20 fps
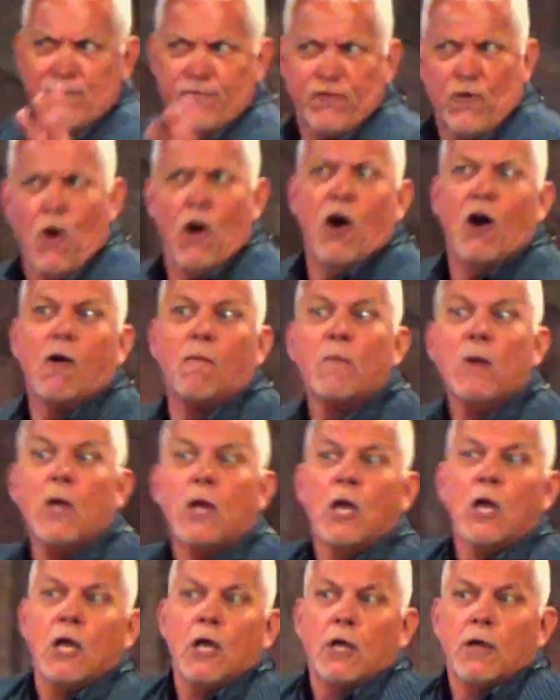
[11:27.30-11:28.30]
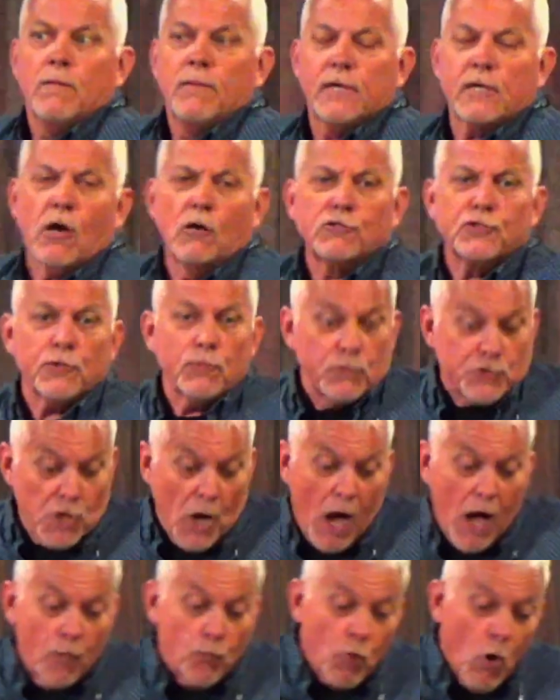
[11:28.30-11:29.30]
from? Because
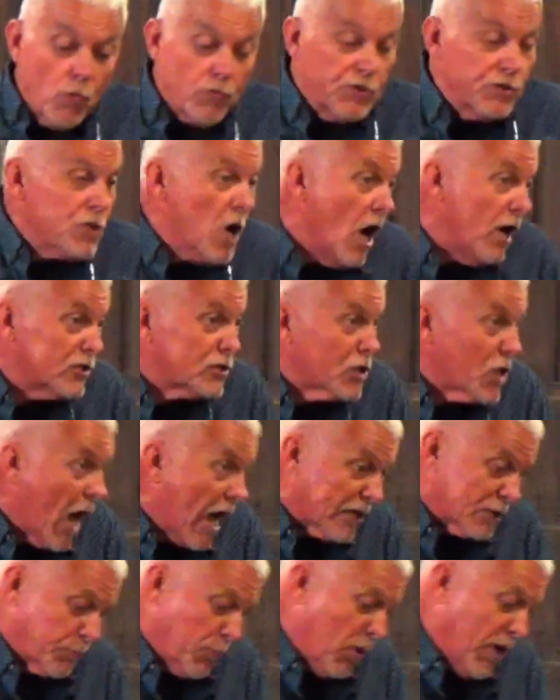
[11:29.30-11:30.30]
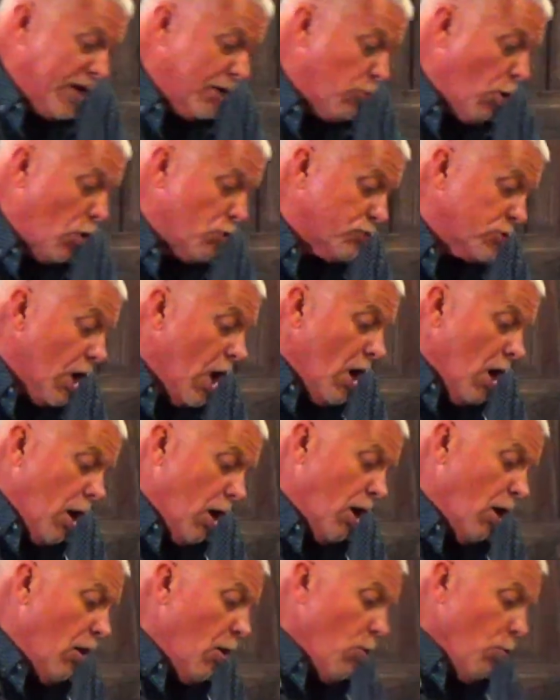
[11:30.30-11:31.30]
John wrote the John's gospel. He wrote
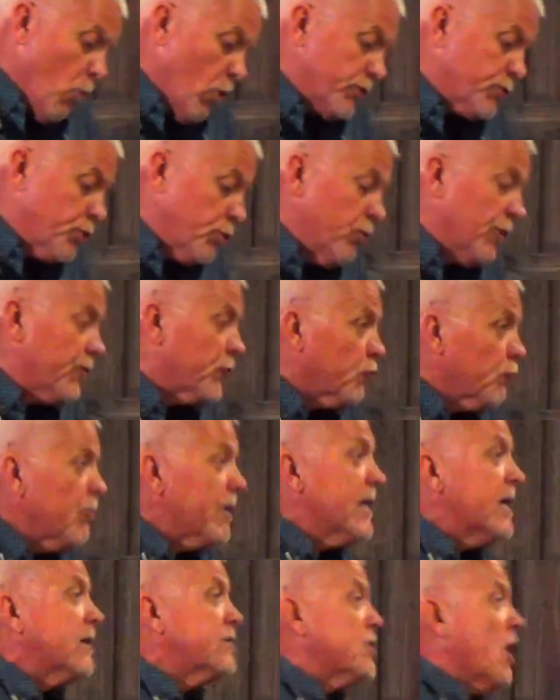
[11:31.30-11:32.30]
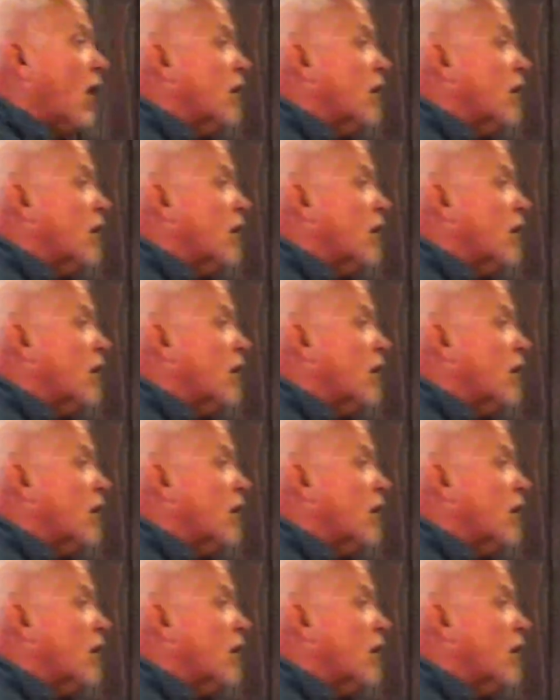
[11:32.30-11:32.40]
1, 2, and 3 John